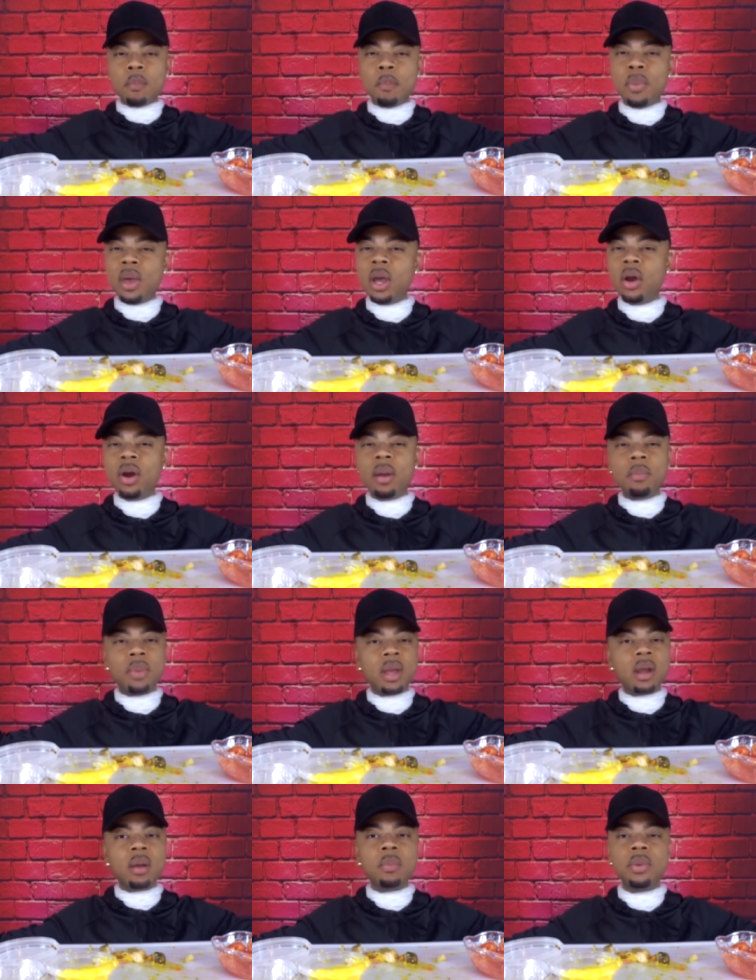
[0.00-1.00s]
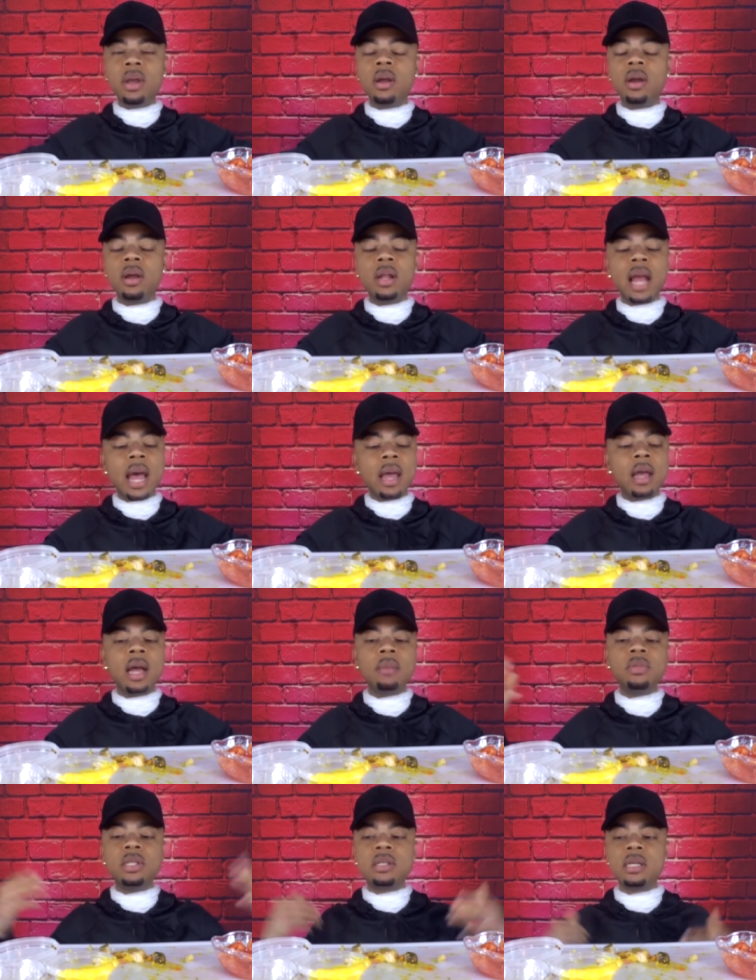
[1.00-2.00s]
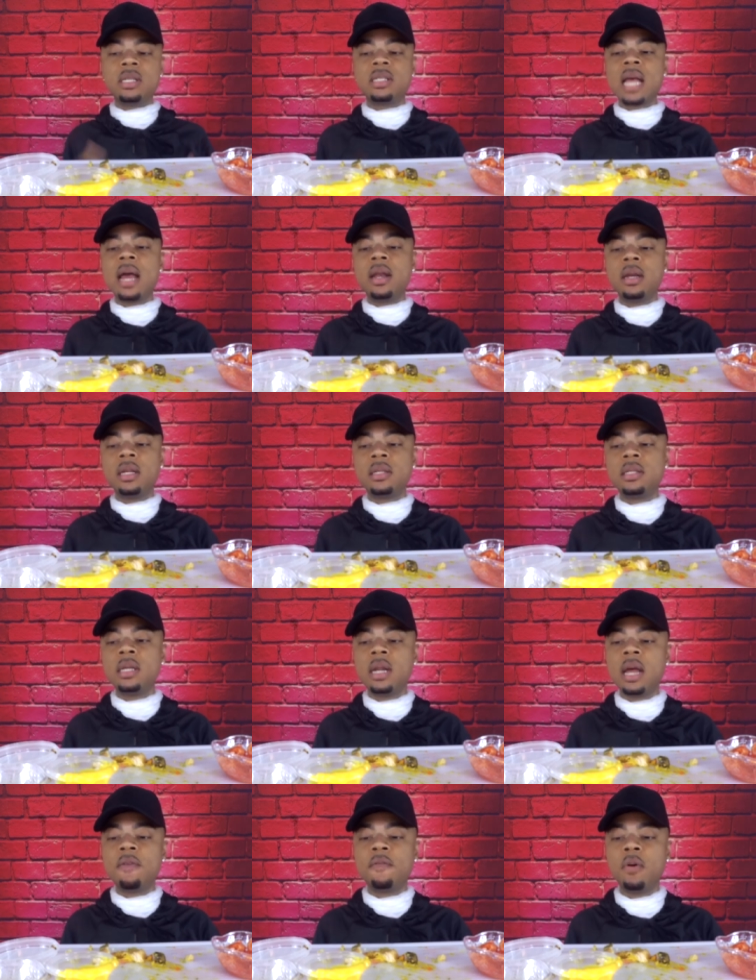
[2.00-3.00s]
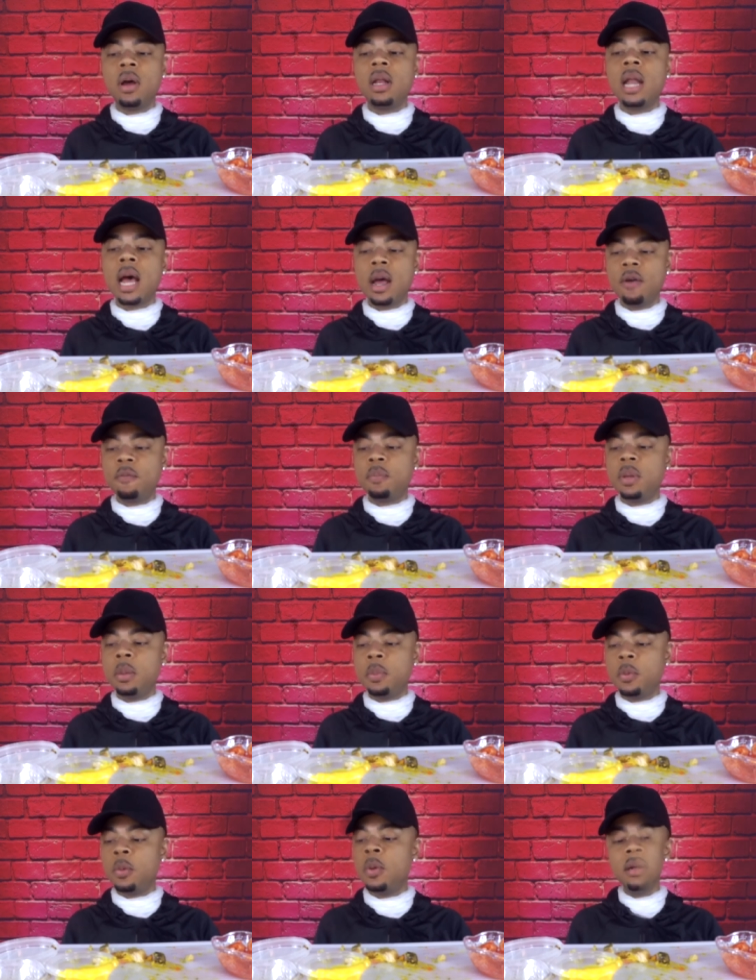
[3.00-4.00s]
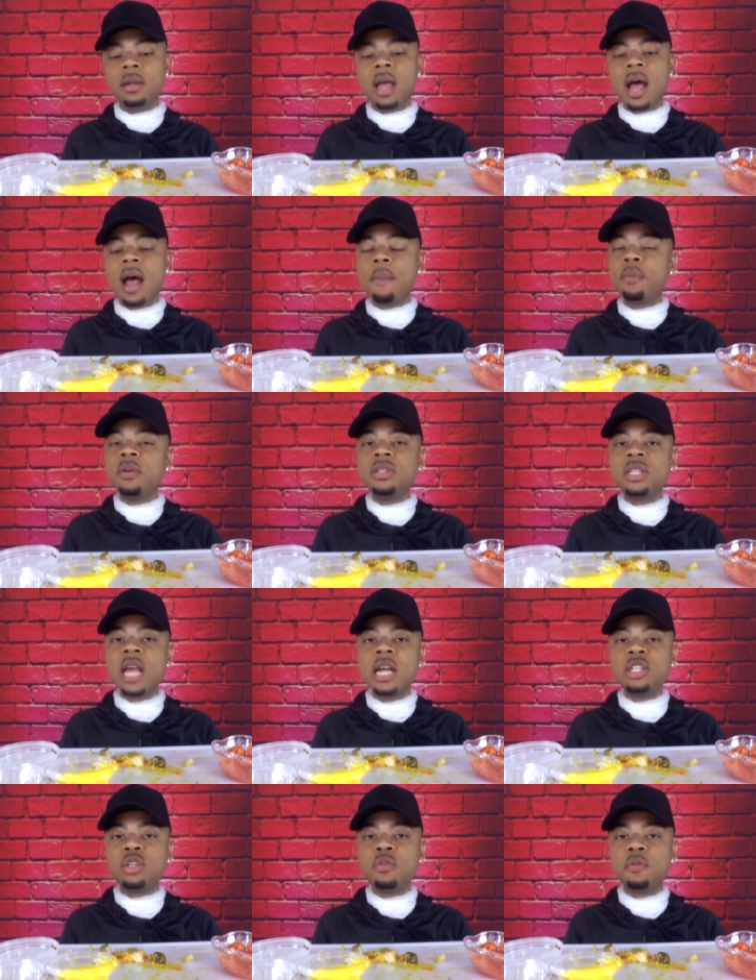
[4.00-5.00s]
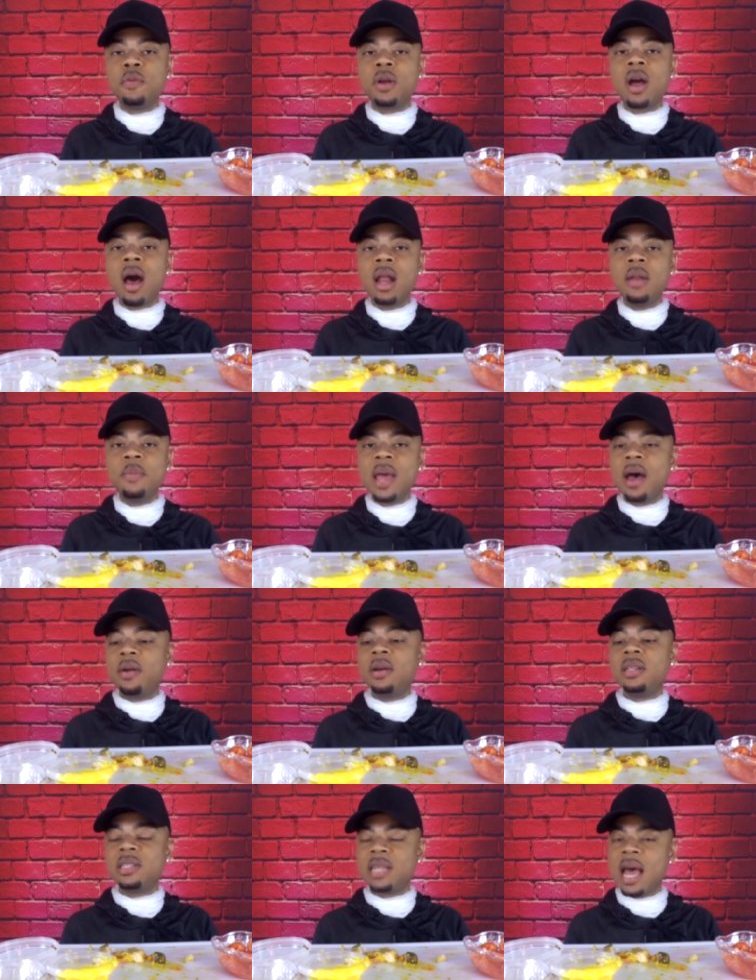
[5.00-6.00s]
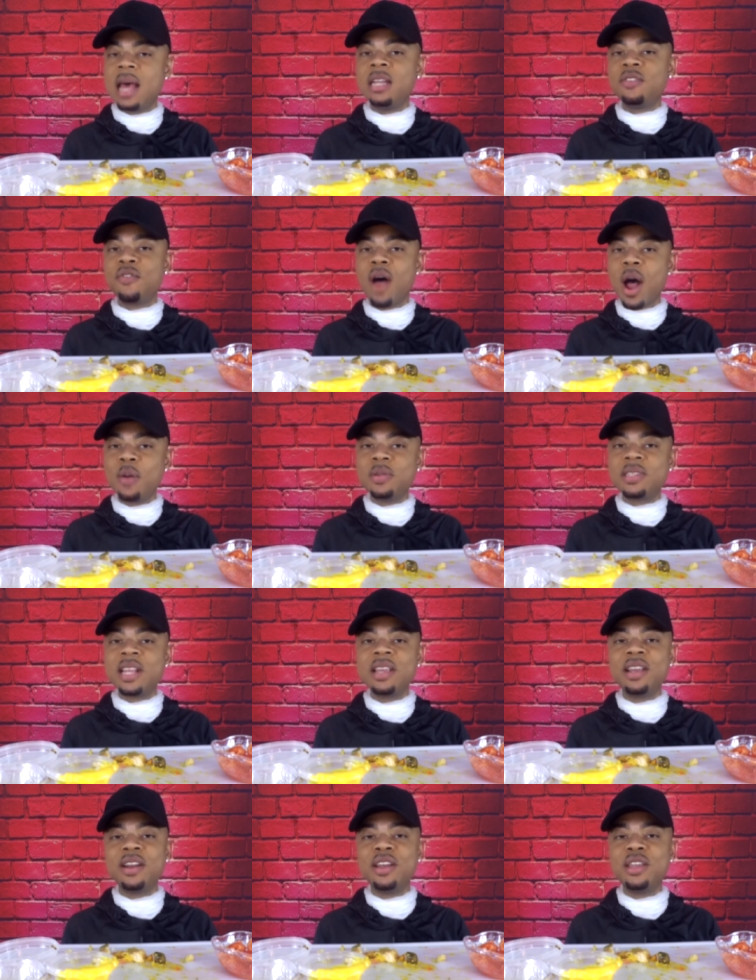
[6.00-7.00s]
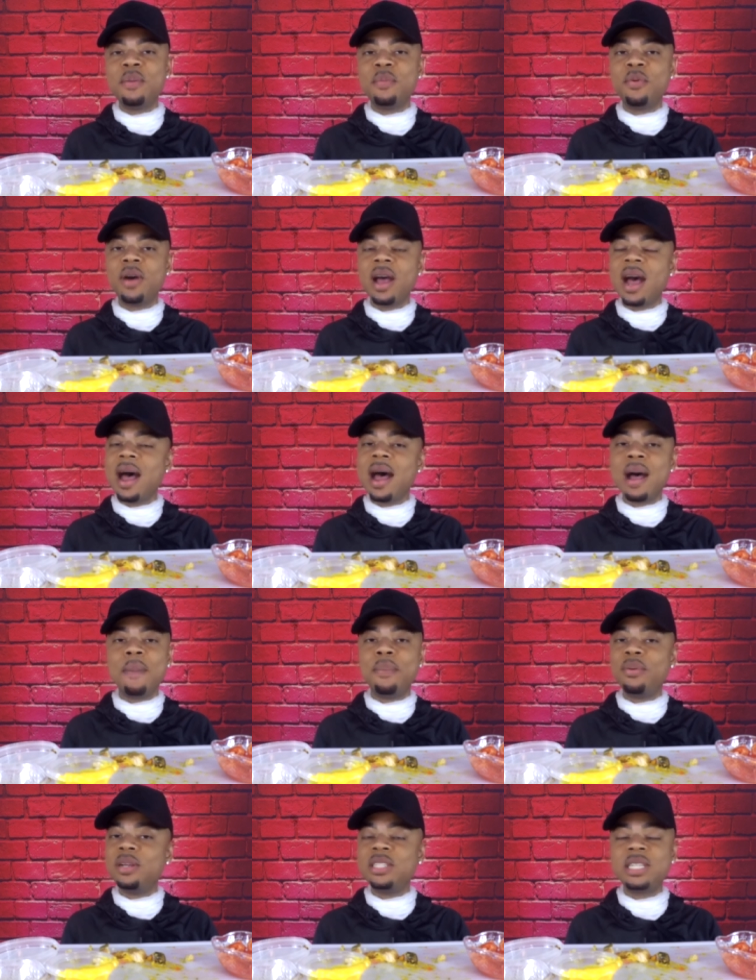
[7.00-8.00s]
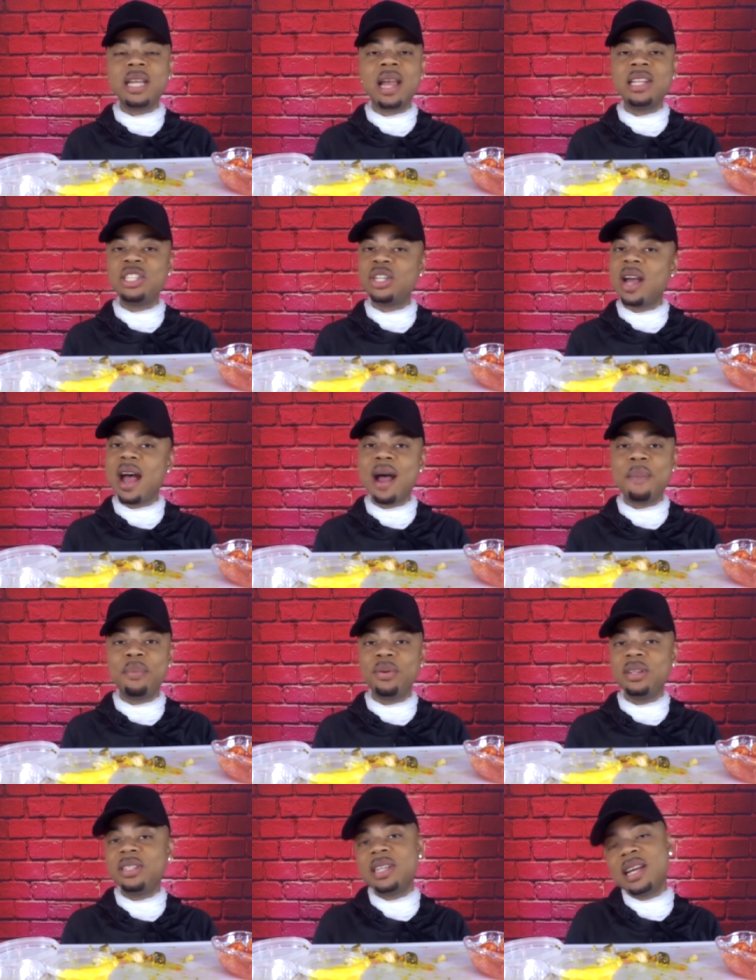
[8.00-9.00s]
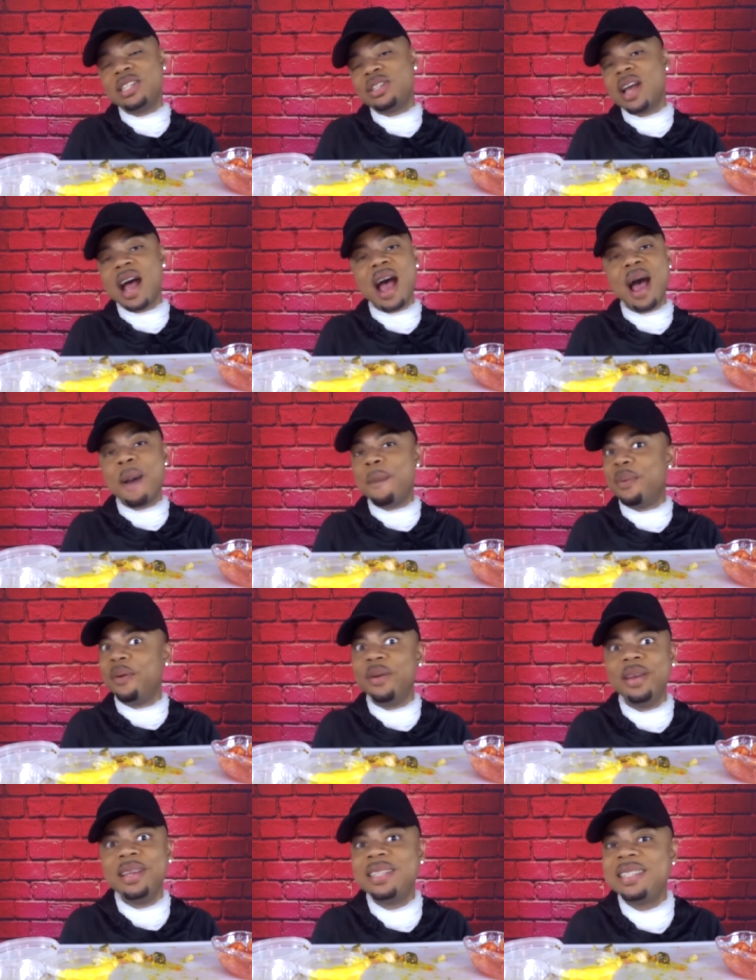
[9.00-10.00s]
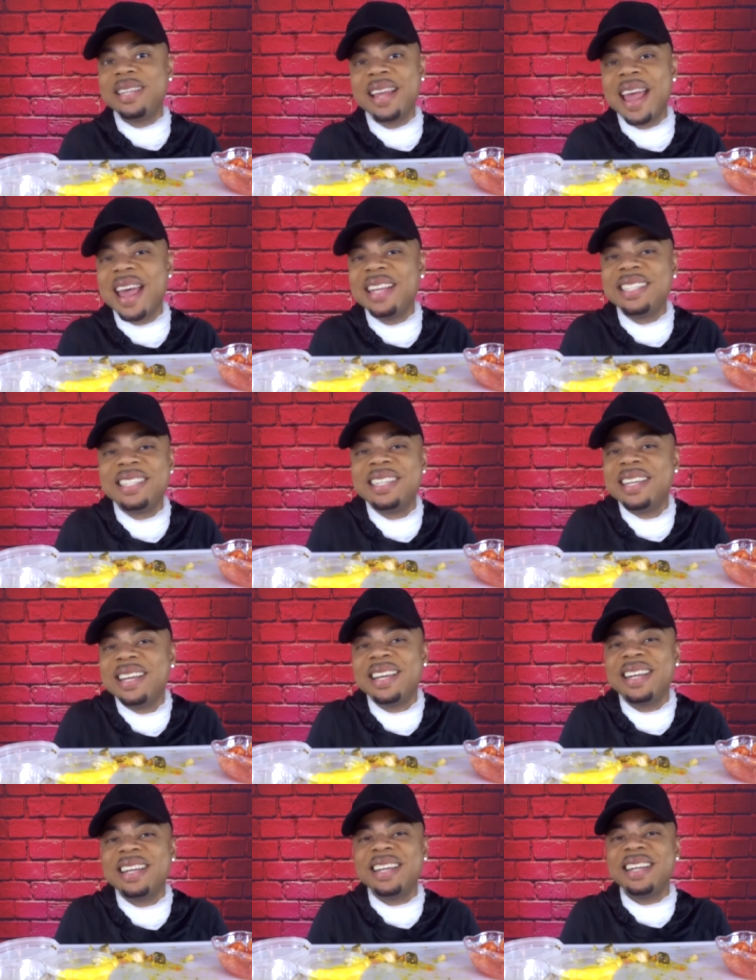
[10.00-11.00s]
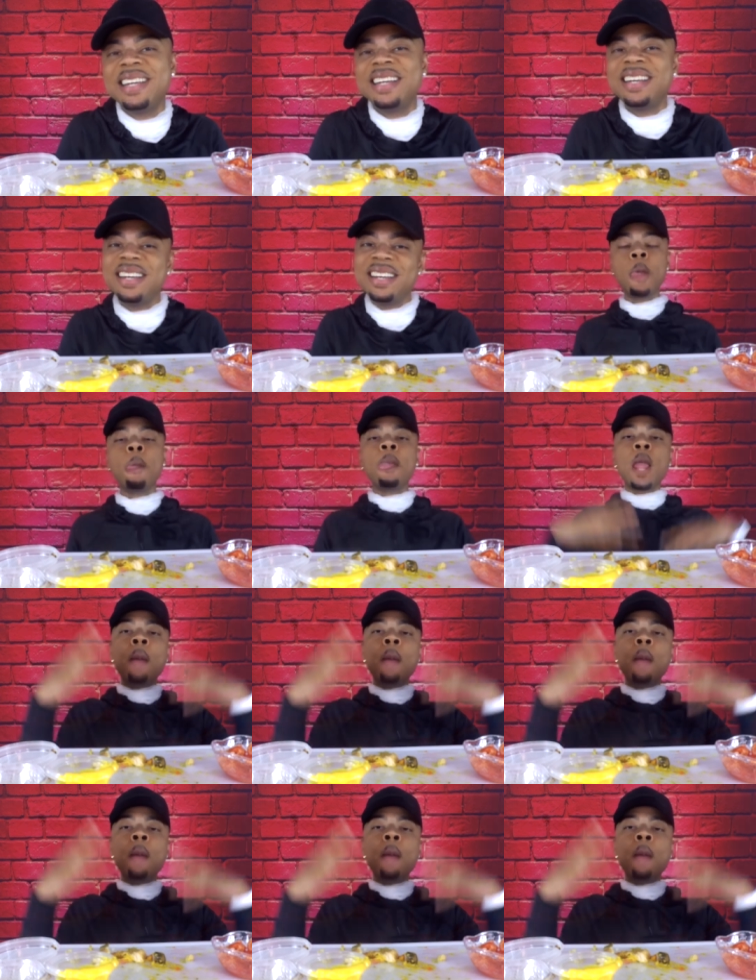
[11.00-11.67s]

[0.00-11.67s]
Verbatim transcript: bigger and bigger and bigger, like, I'm just excited to see that for a lot of people. And I appreciate you for calling me out in this challenge, for always thinking of your boy. I appreciate you, I appreciate you, I appreciate you.